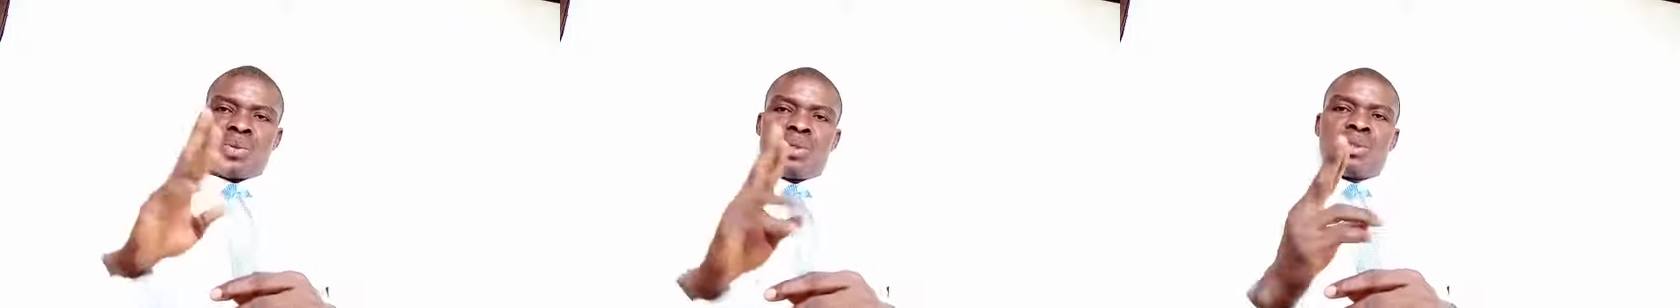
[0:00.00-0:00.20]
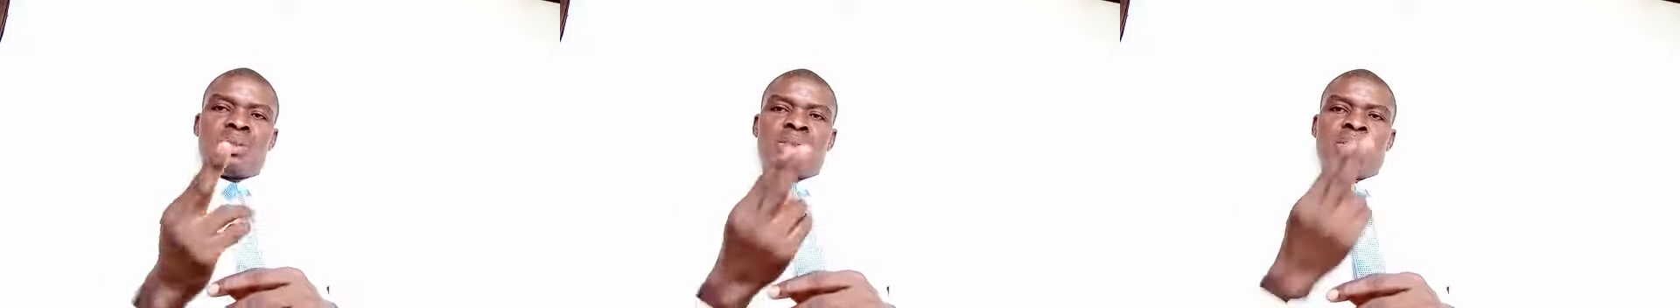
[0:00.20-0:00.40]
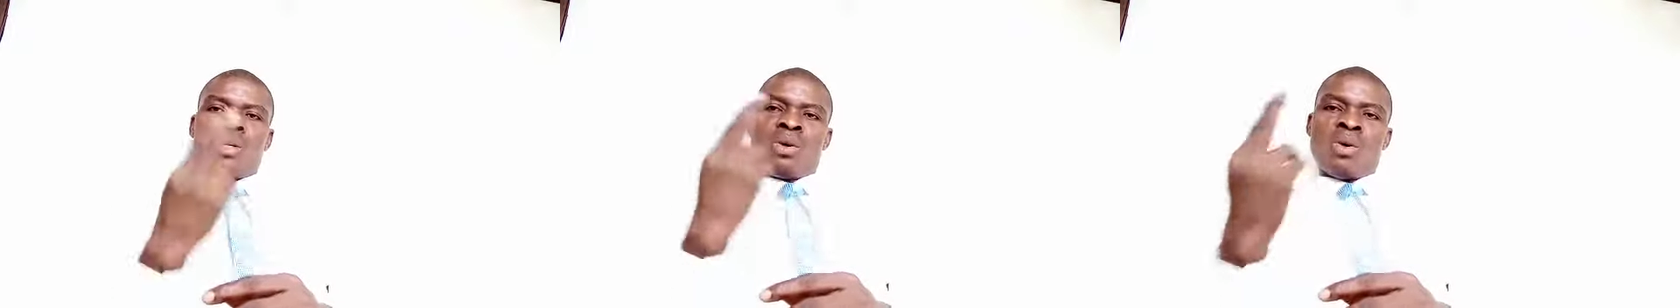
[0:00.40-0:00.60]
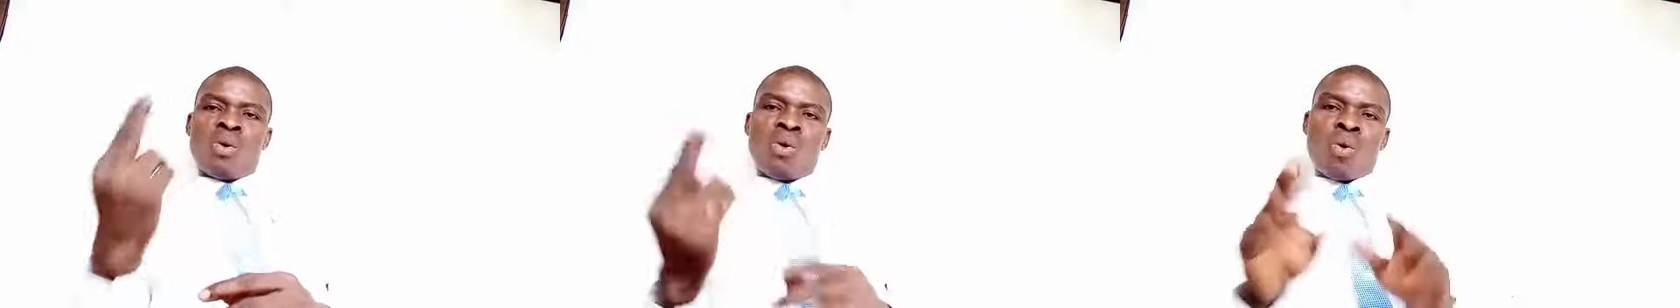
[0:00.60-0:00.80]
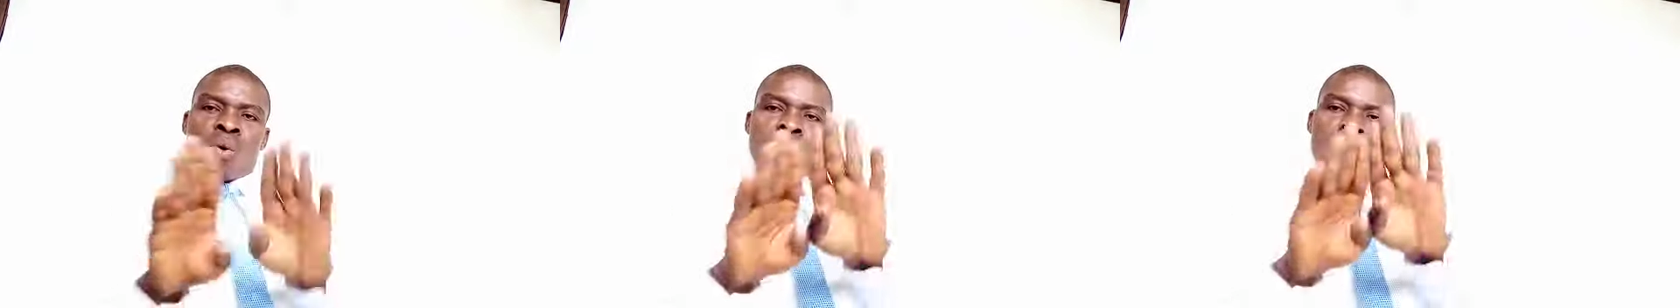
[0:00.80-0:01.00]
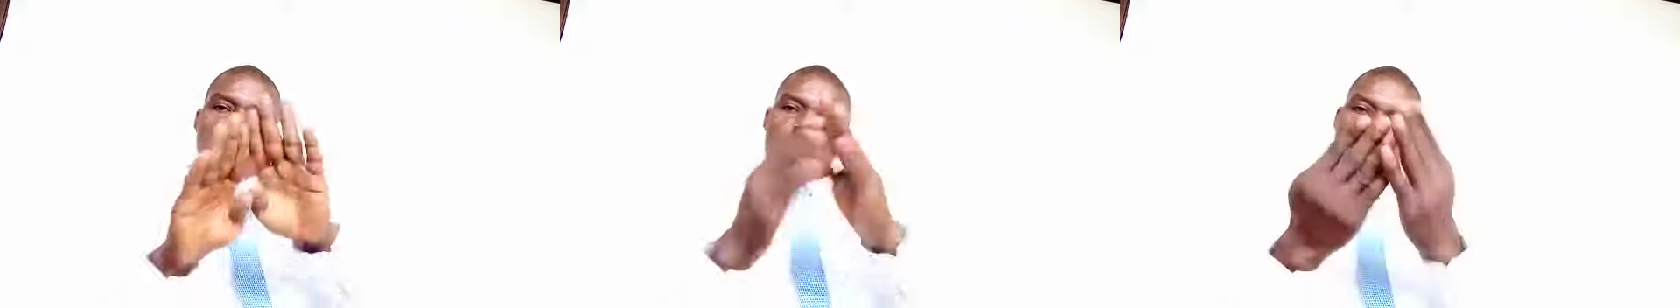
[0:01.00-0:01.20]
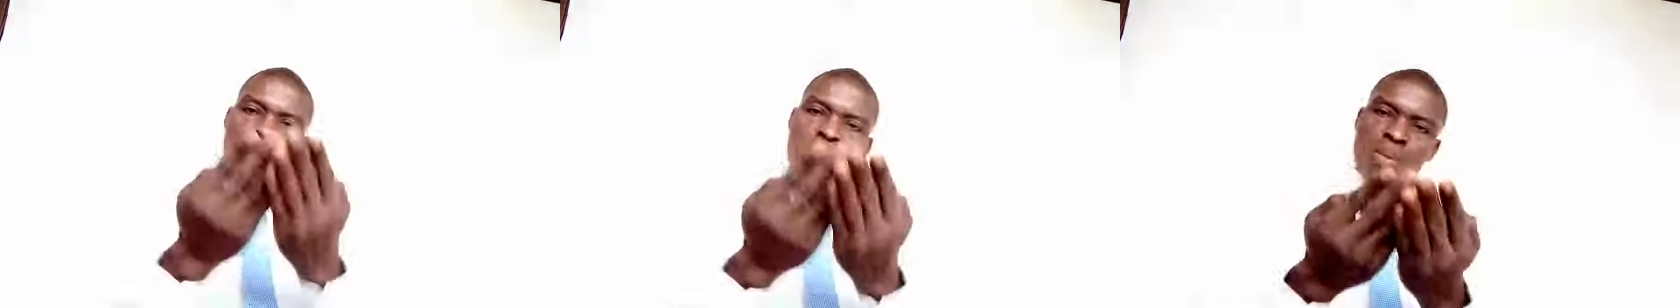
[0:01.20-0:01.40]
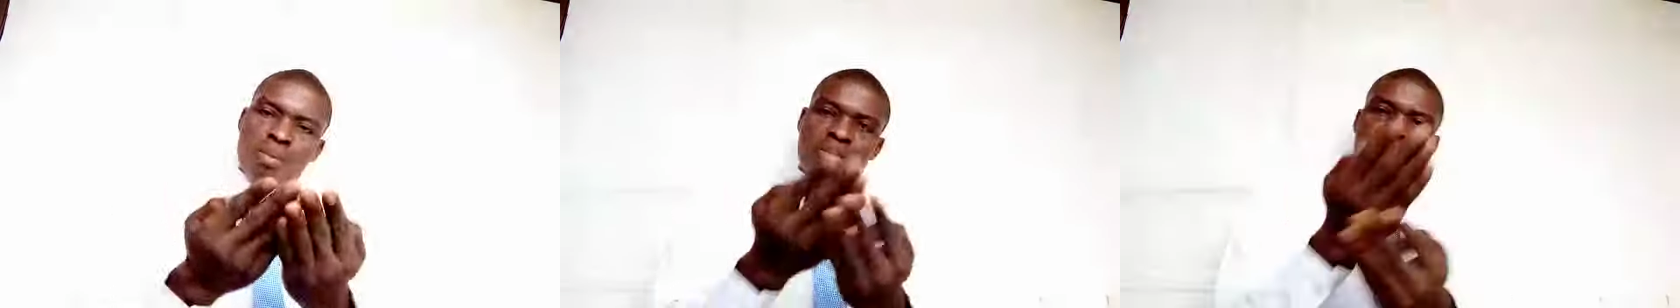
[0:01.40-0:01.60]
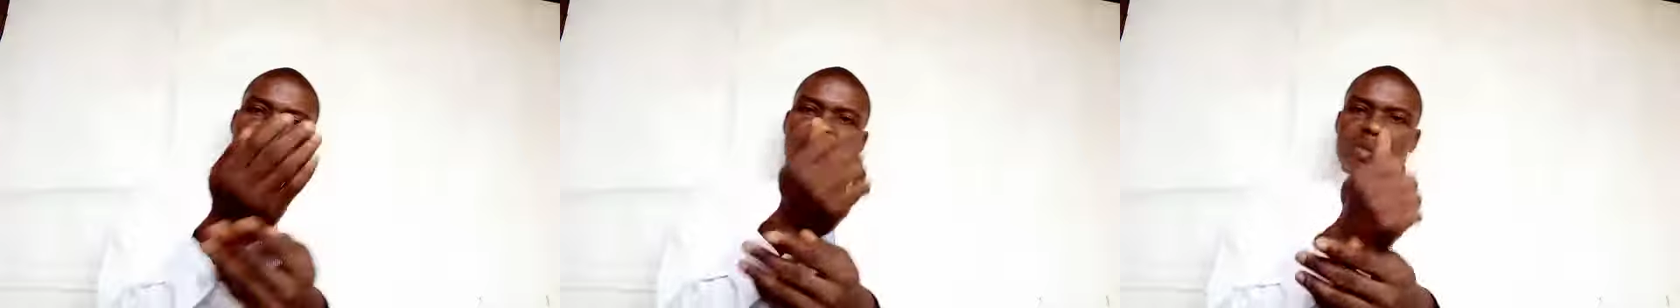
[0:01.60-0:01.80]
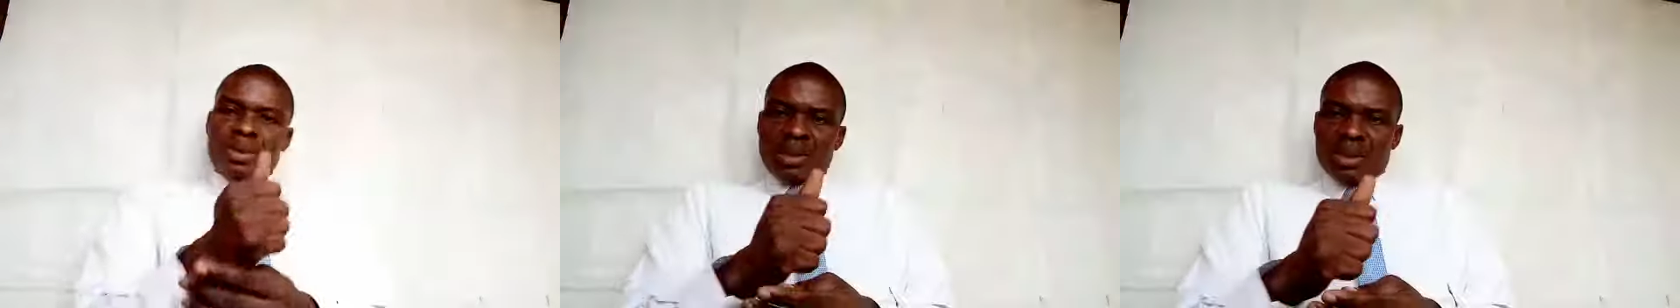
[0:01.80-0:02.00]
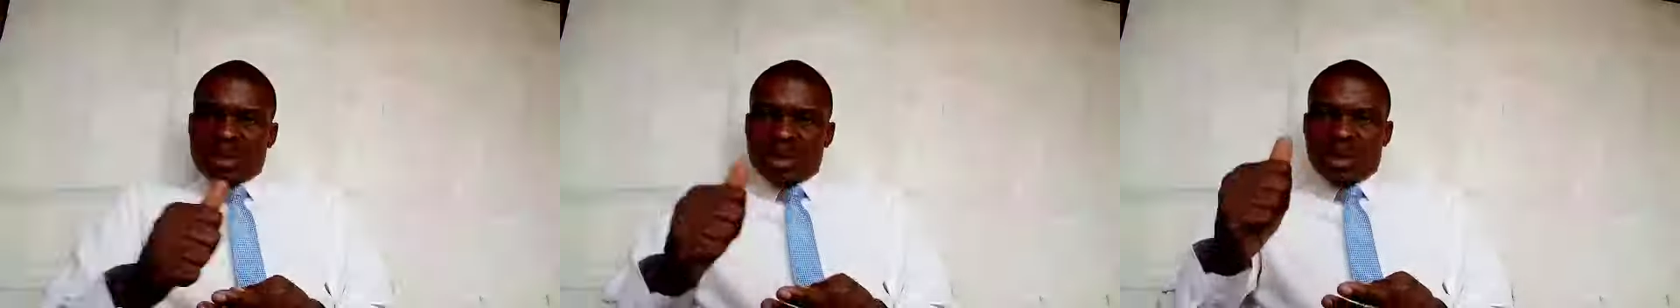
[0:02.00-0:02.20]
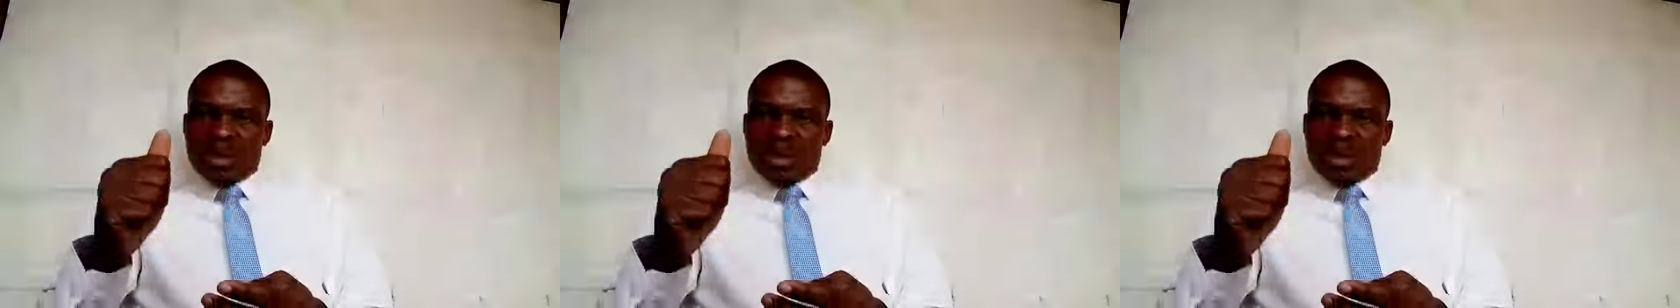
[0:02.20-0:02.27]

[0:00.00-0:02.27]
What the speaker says: opens a poem with